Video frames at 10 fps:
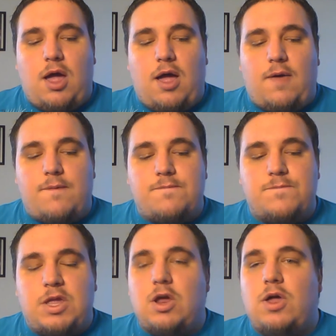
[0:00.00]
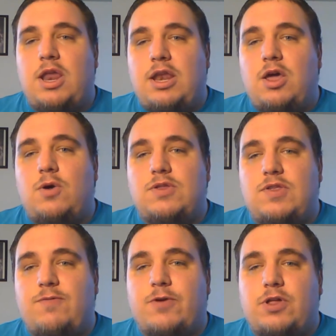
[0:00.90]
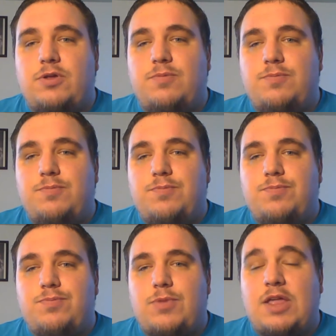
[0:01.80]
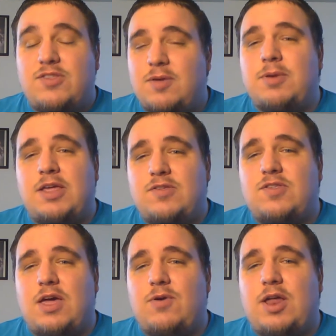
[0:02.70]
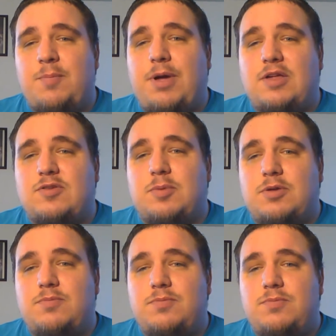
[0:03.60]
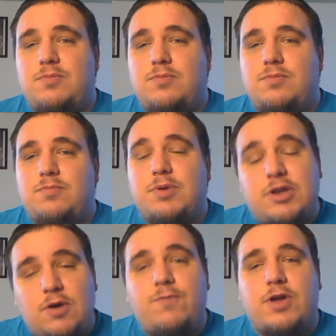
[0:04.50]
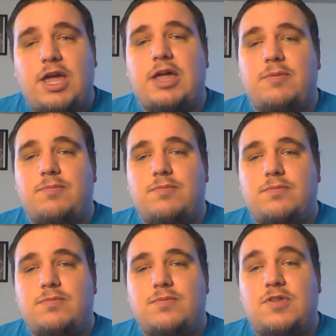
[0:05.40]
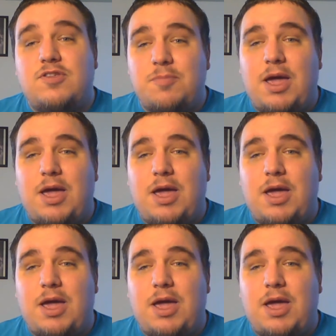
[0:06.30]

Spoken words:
You know, and I know it's difficult, and some days it's downright impossible. But don't forget to smile.